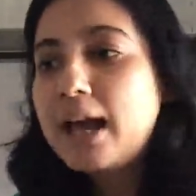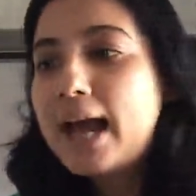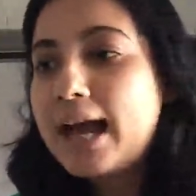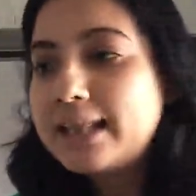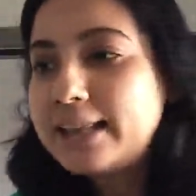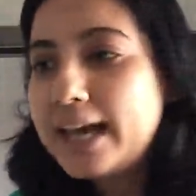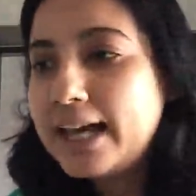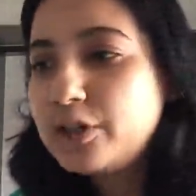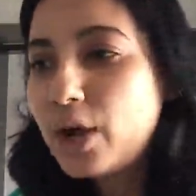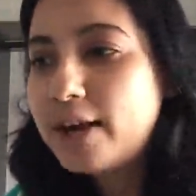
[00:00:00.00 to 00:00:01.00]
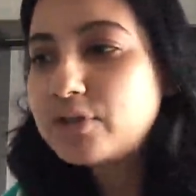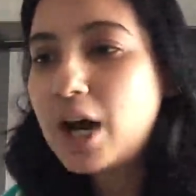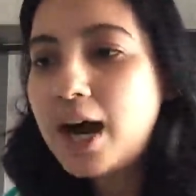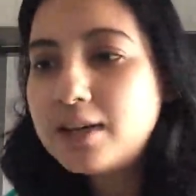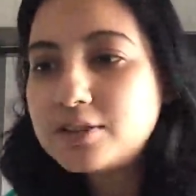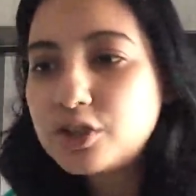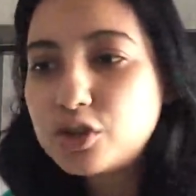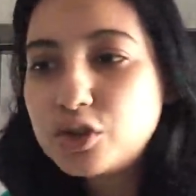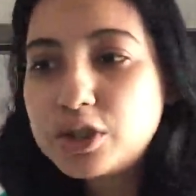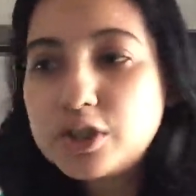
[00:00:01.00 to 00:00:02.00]
and then you have to ask the
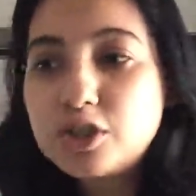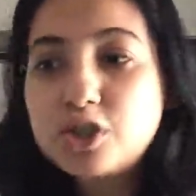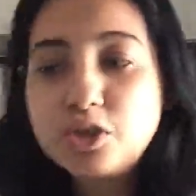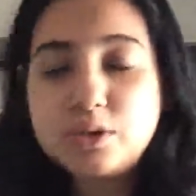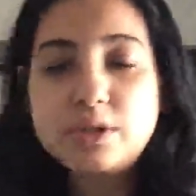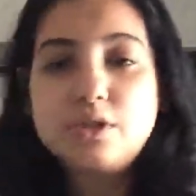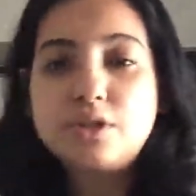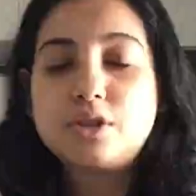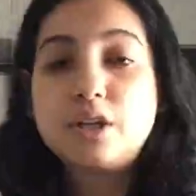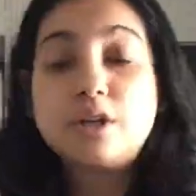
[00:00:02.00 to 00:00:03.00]
students,